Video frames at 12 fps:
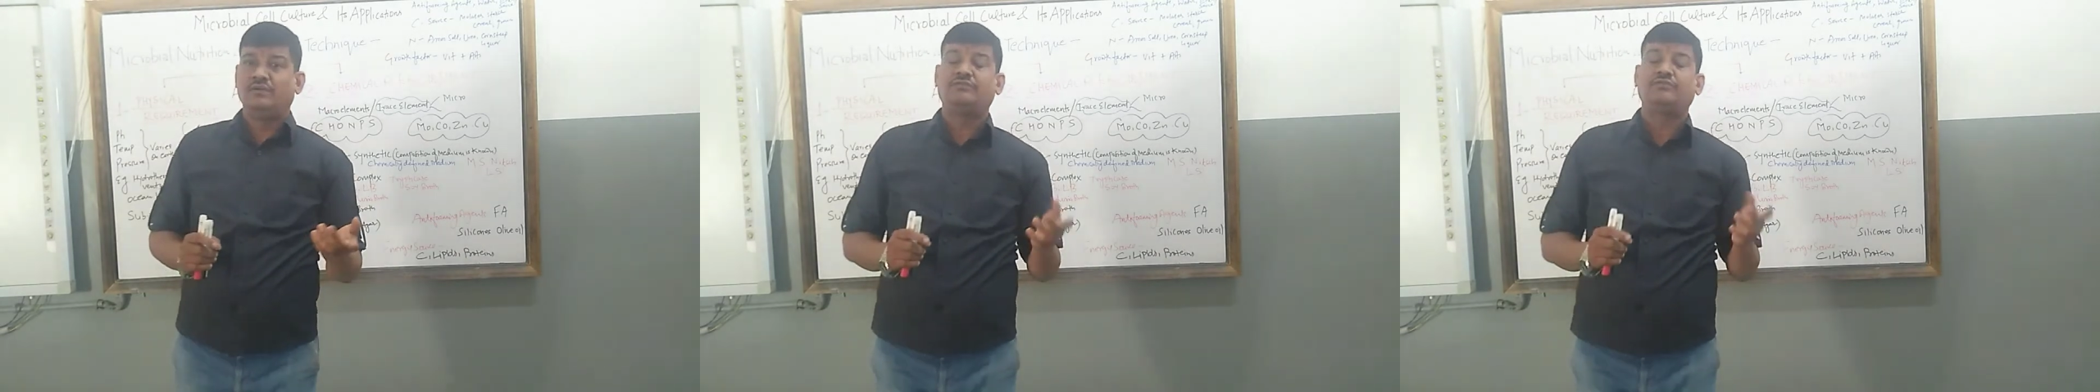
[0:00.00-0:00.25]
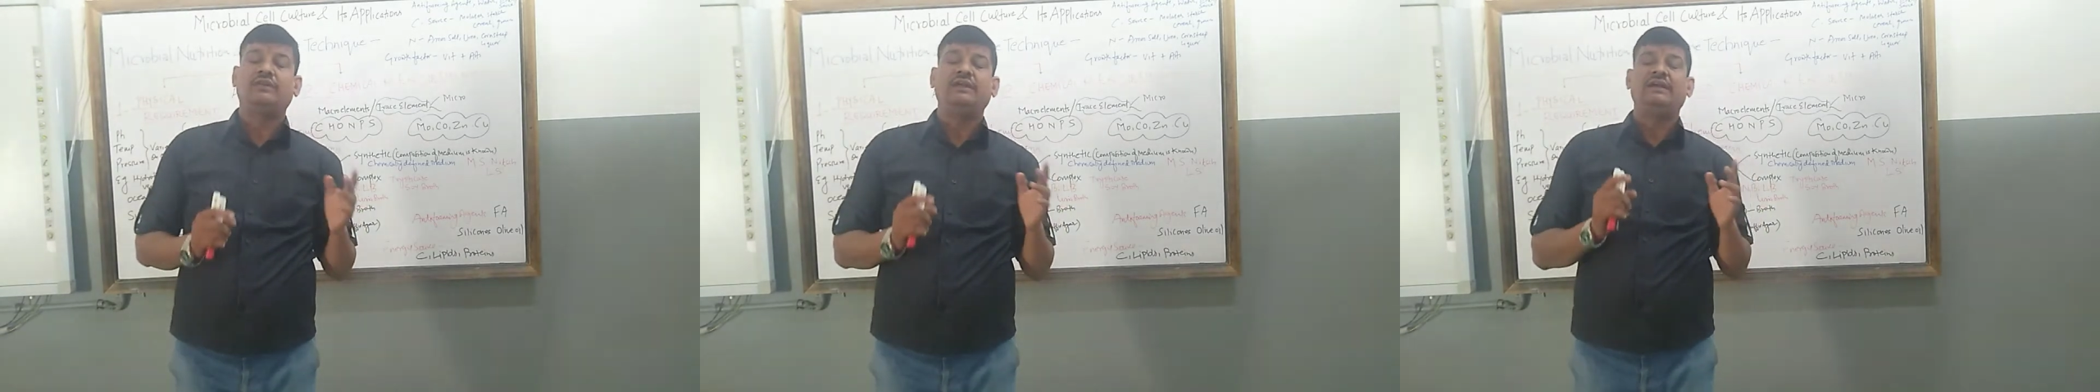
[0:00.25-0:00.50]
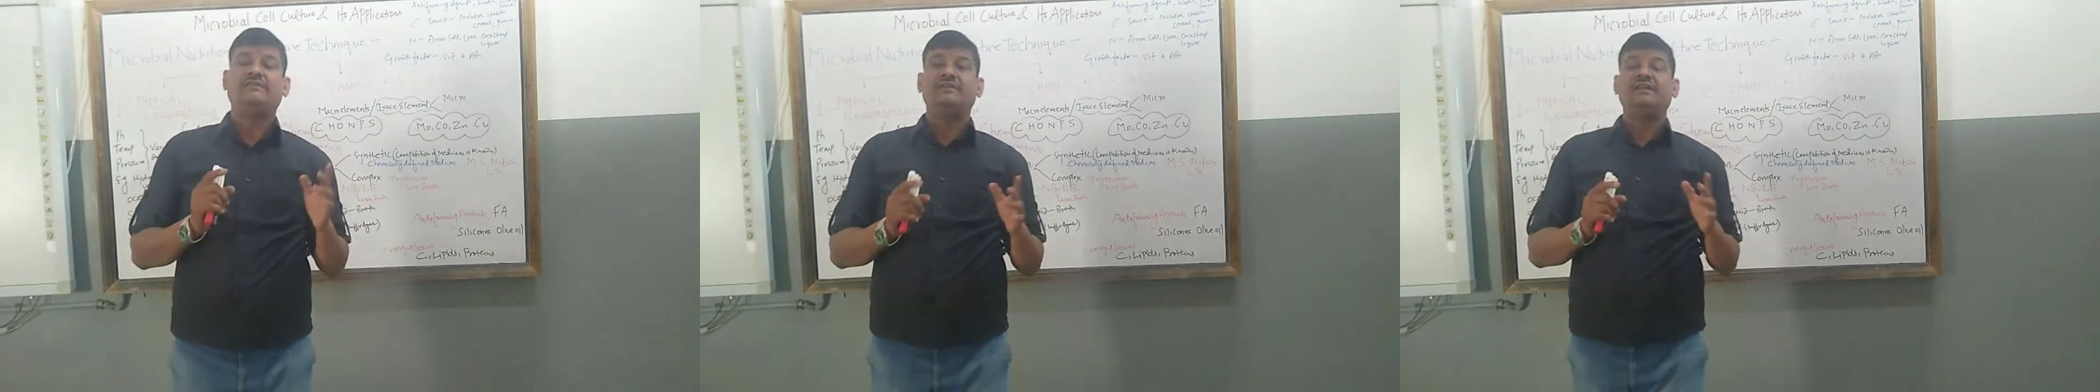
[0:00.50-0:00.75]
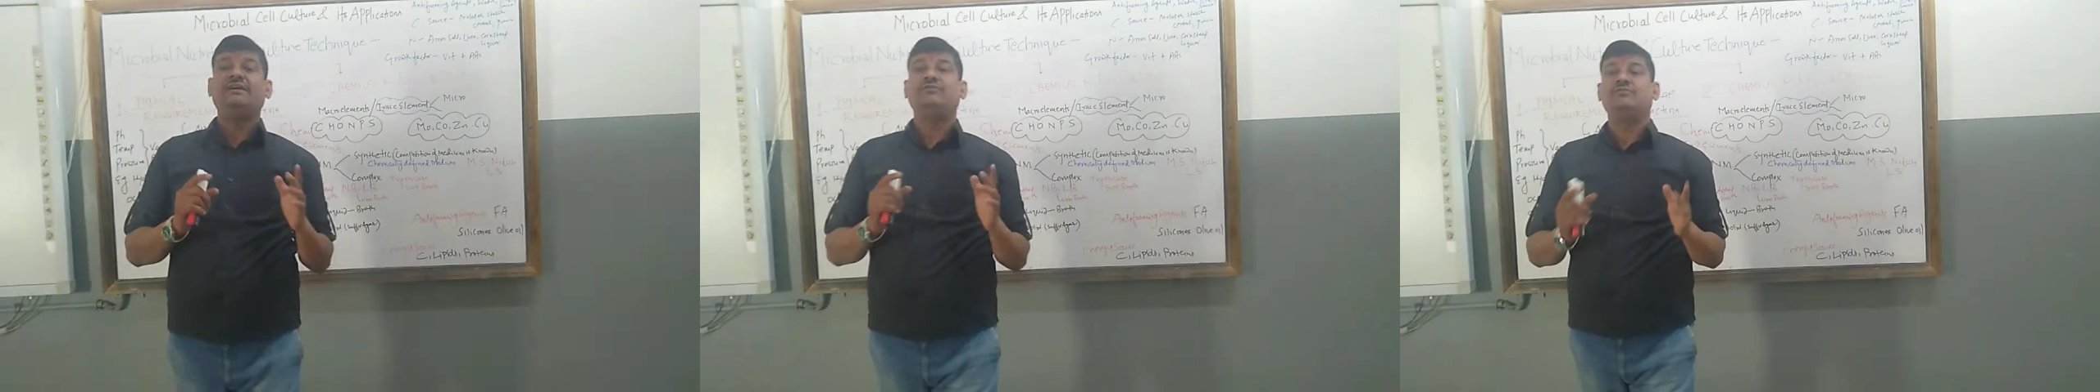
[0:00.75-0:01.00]
As a
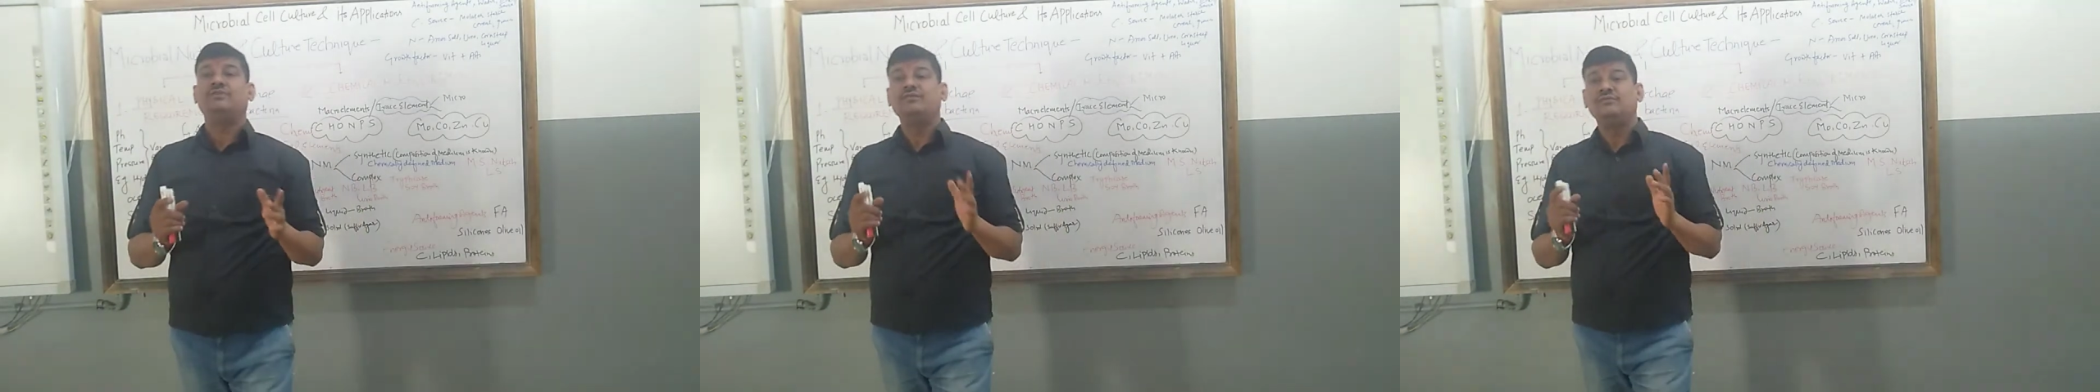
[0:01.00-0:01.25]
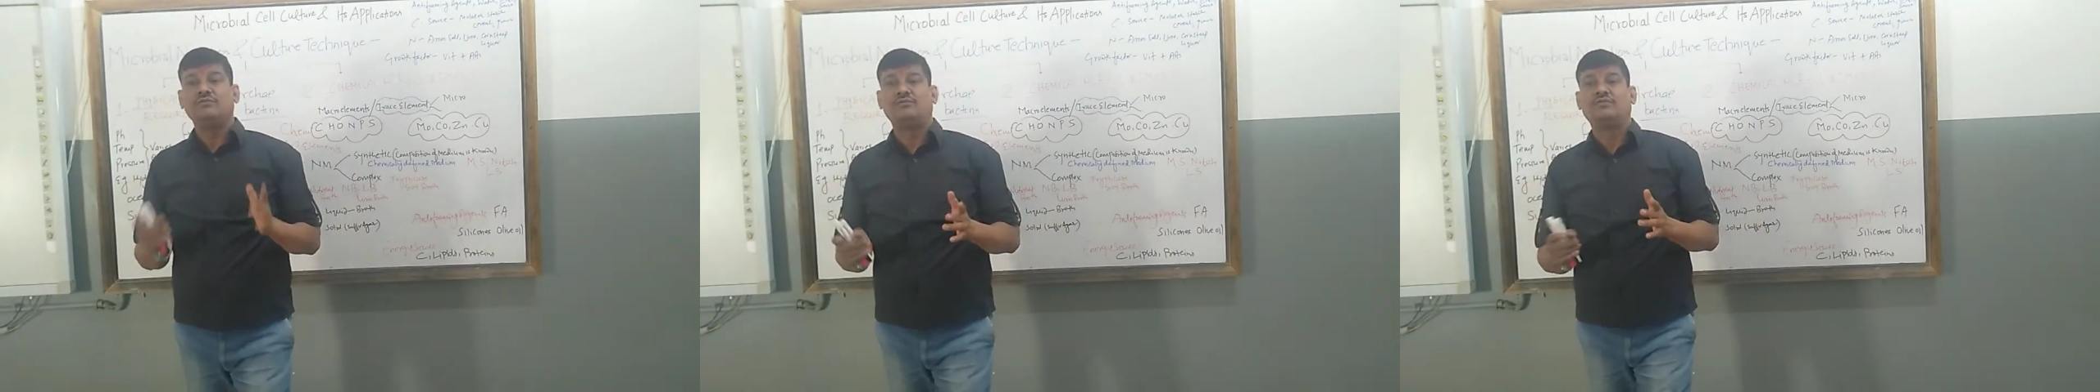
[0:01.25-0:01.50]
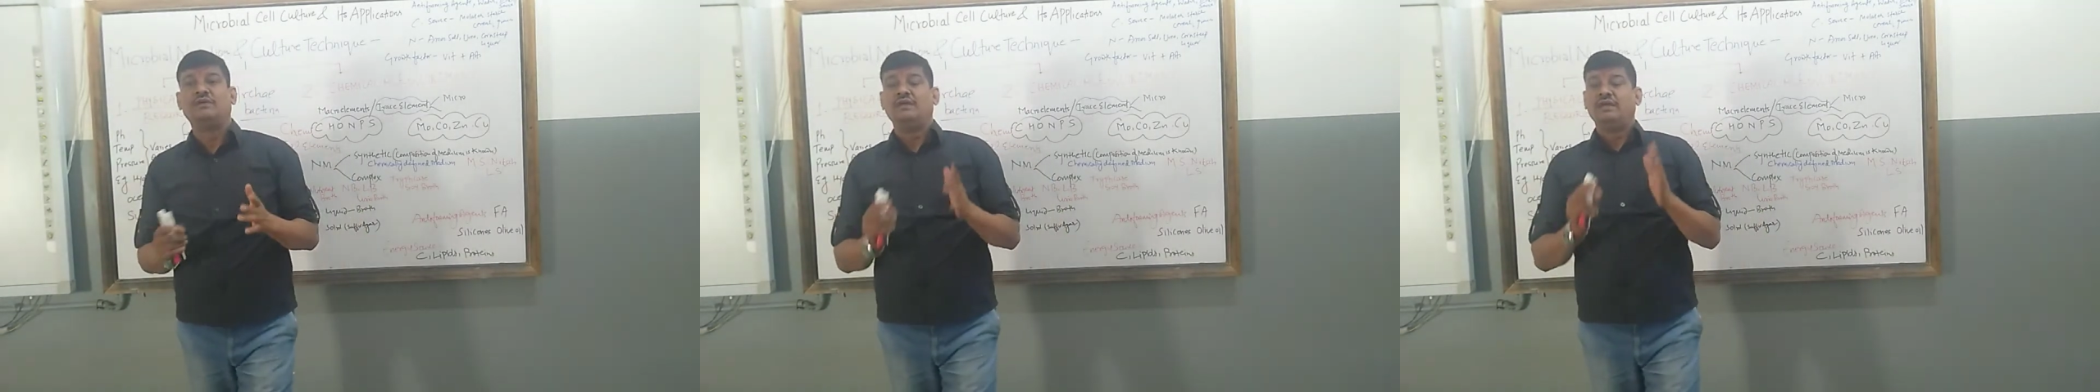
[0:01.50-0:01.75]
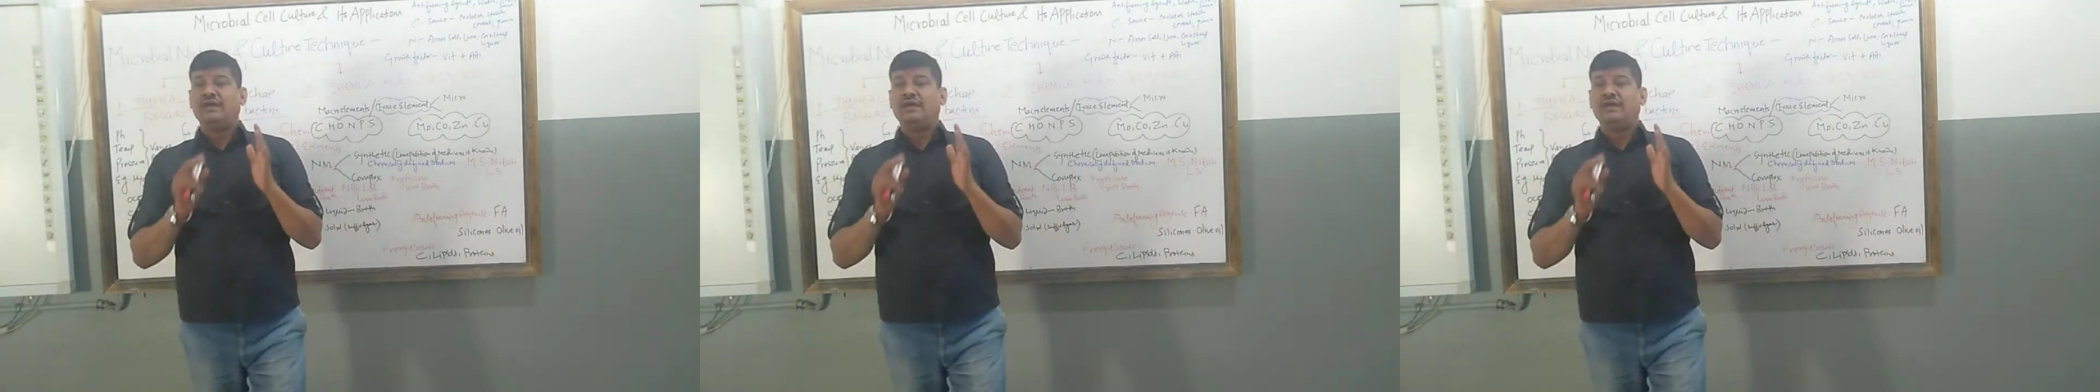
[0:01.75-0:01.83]
nitrogen source.